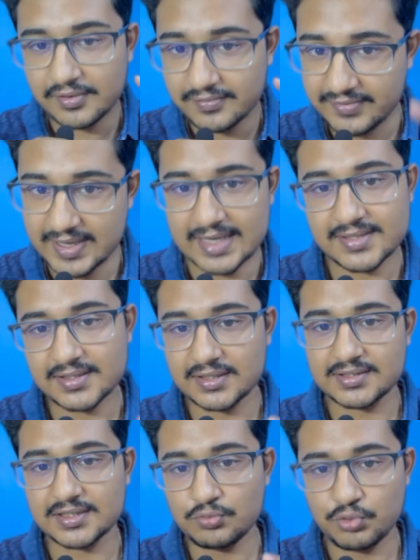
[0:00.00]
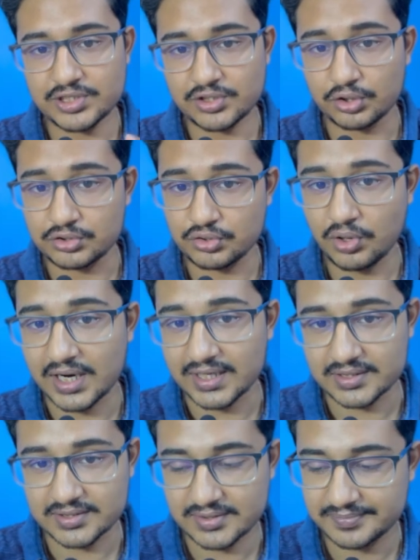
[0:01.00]
venous ulcer was also
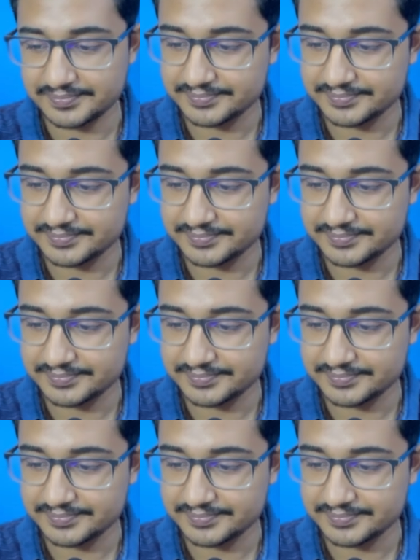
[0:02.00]
asked.